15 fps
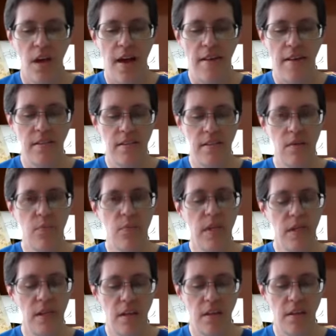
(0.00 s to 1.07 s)
I slip
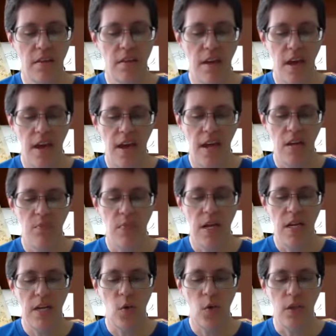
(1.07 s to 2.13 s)
beneath a
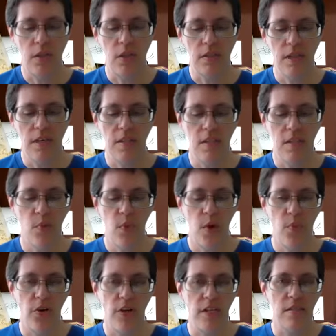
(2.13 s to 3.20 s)
handmade quilt into
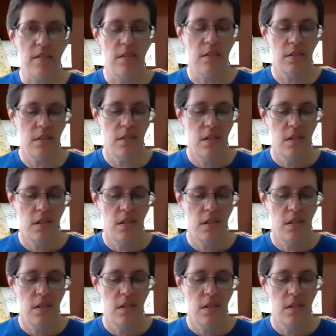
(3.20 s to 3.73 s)
memories.